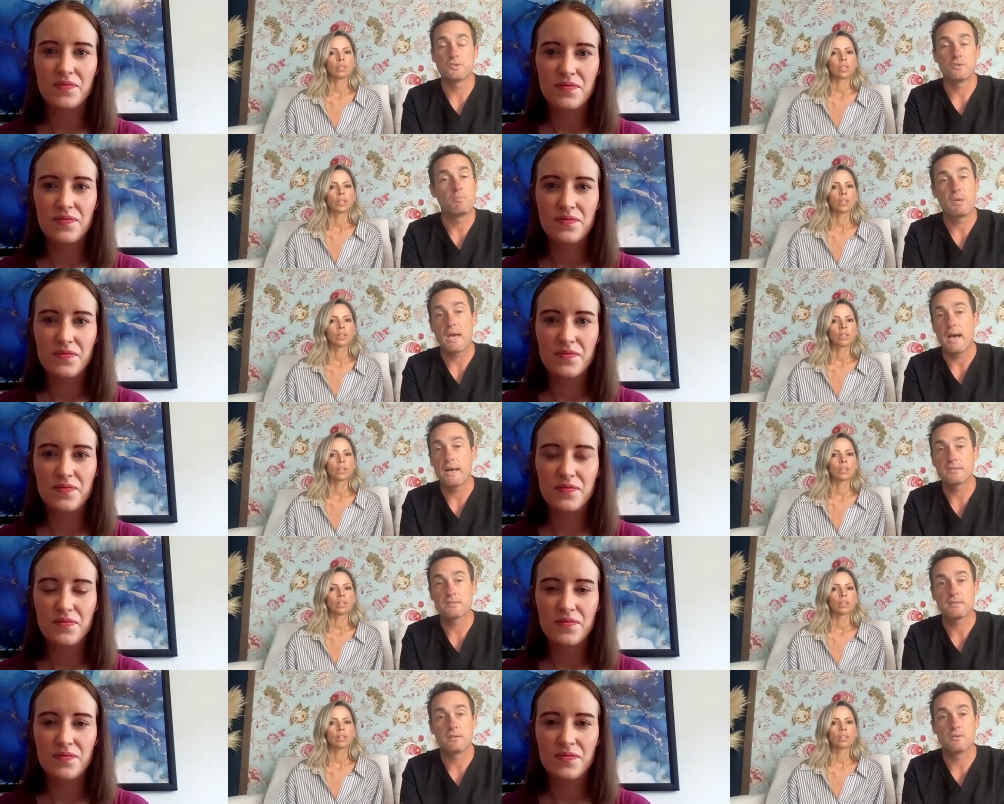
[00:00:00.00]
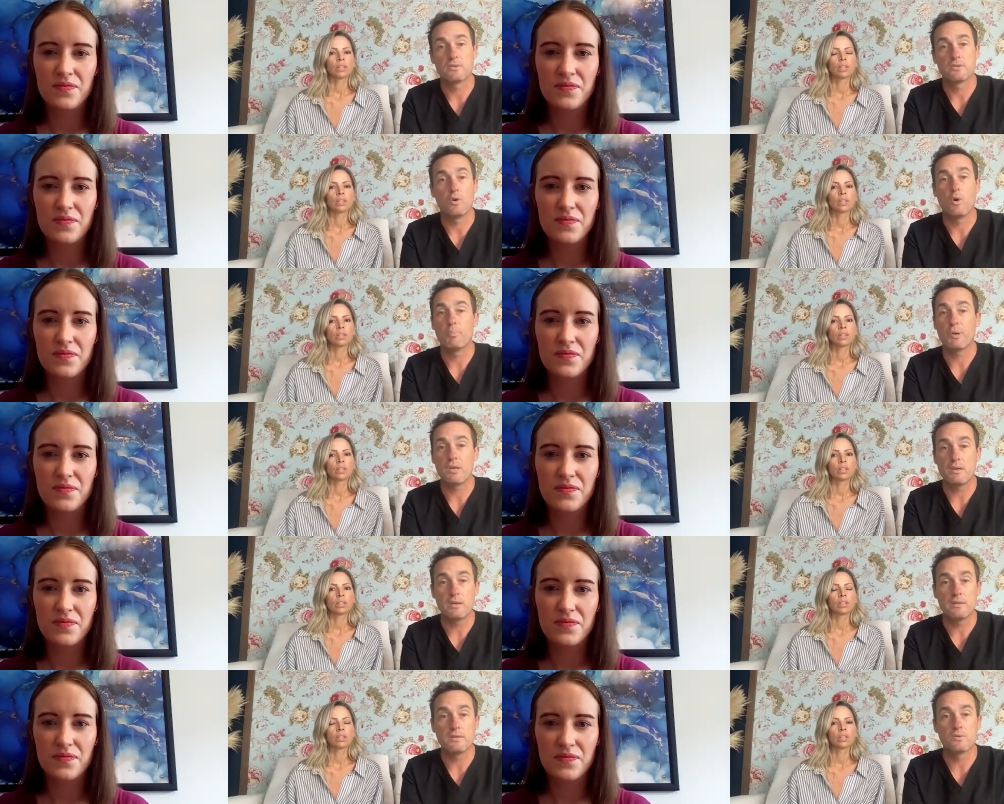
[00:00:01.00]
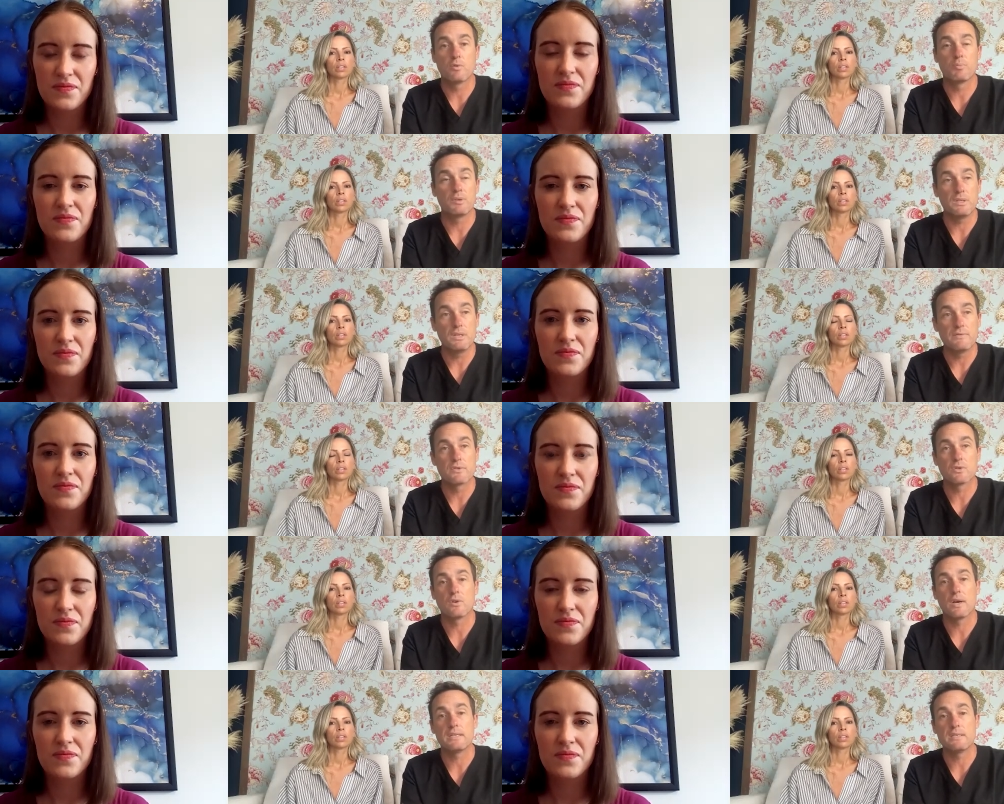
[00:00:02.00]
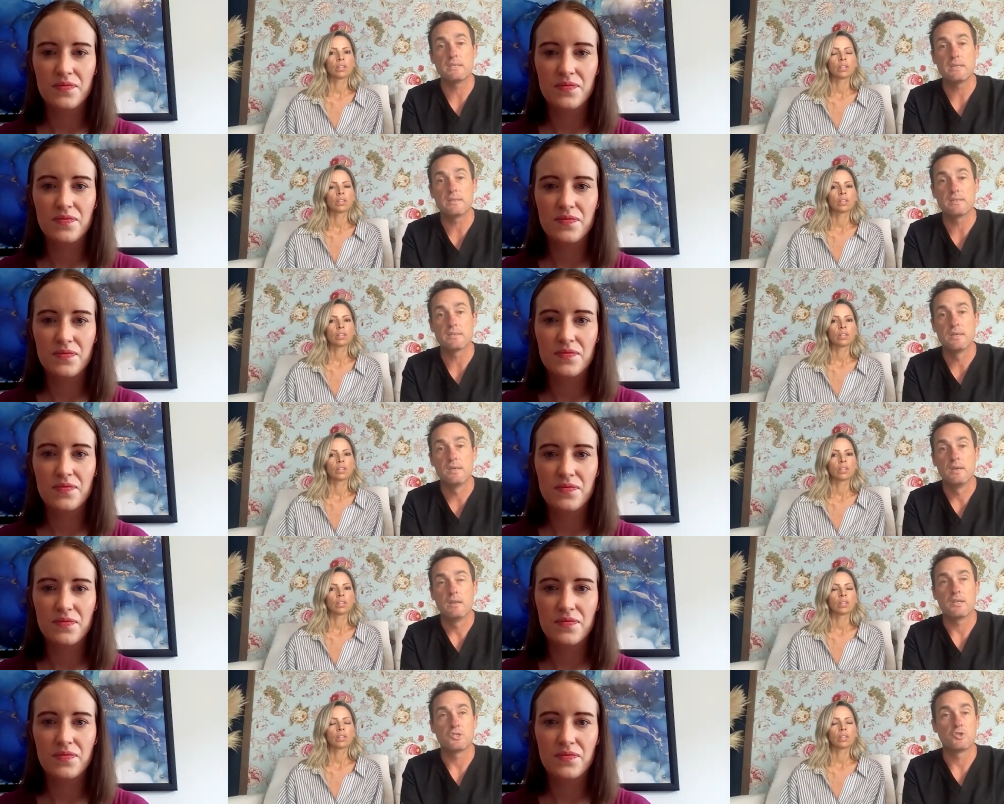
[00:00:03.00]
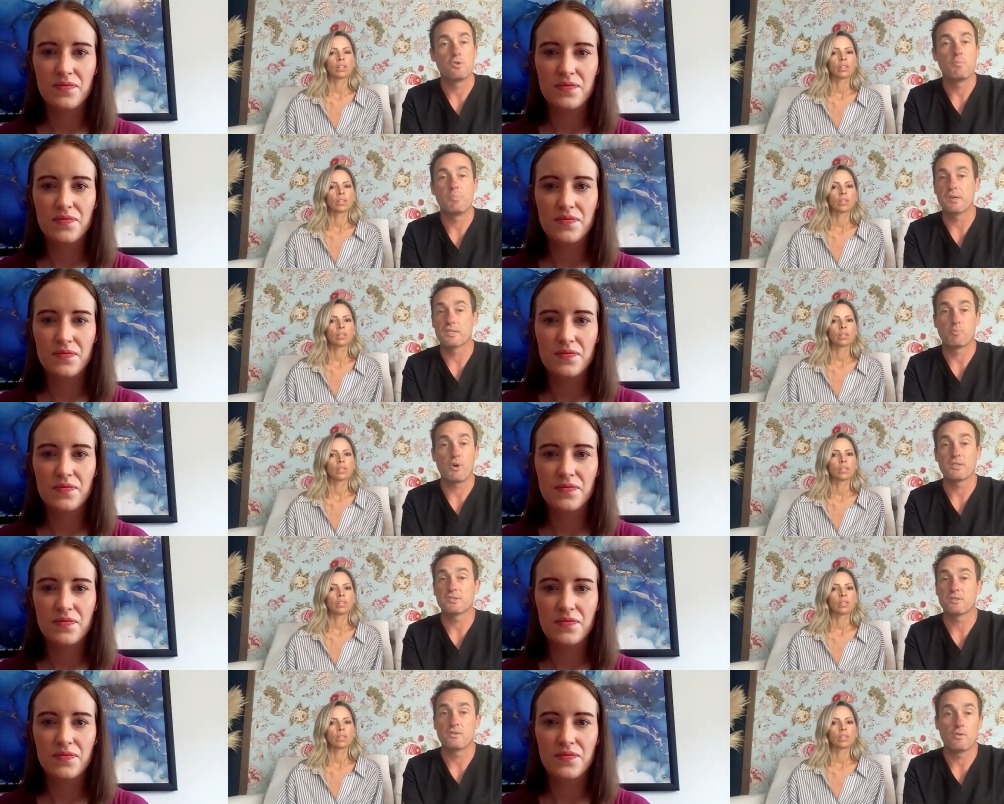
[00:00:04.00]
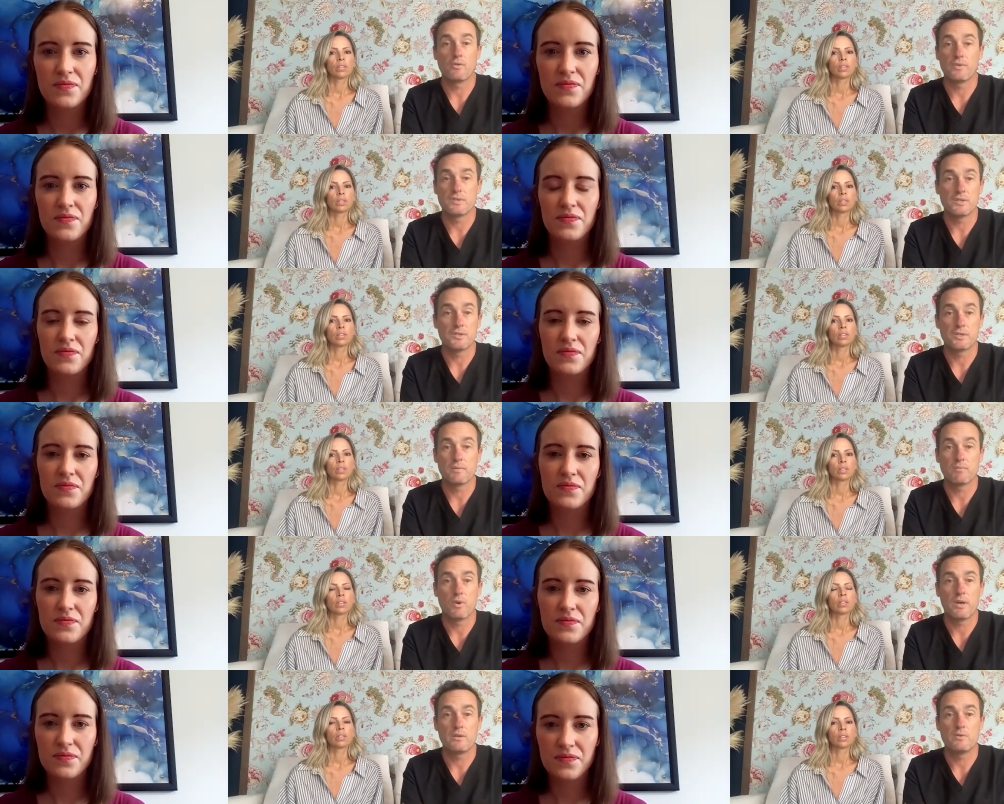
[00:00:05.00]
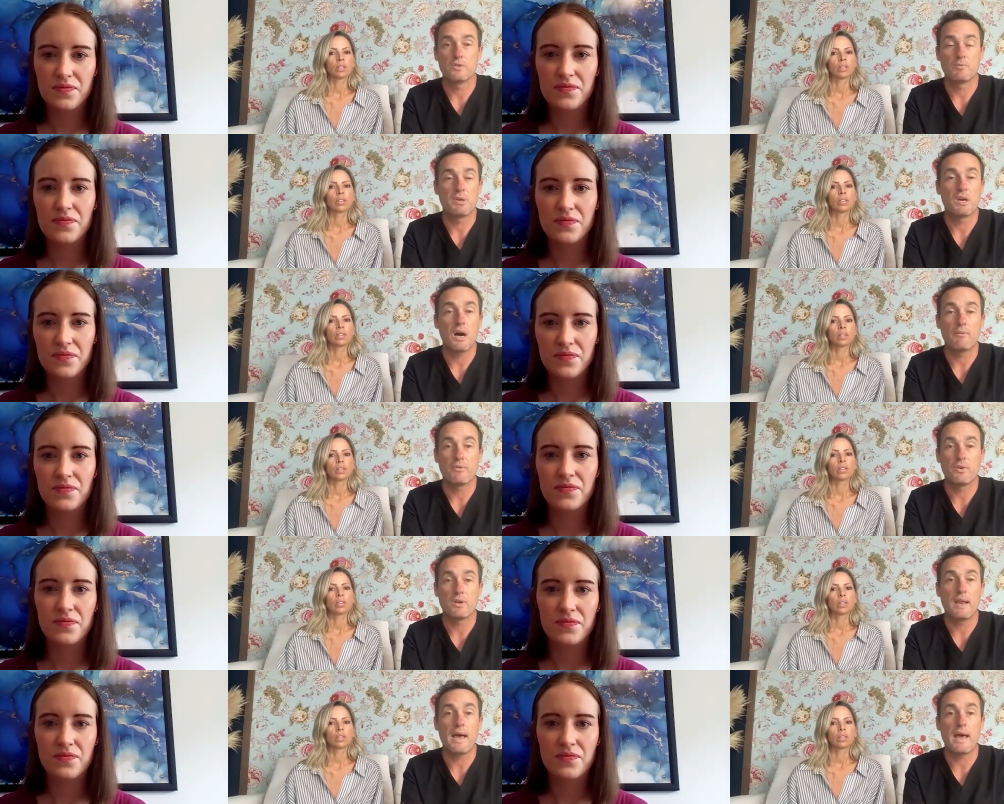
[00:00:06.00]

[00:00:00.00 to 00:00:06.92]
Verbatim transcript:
Speaker 1: shouldn't be asked. And there's no opinions or beliefs or ideas that shouldn't be expressed to your physician, right? You should be confident in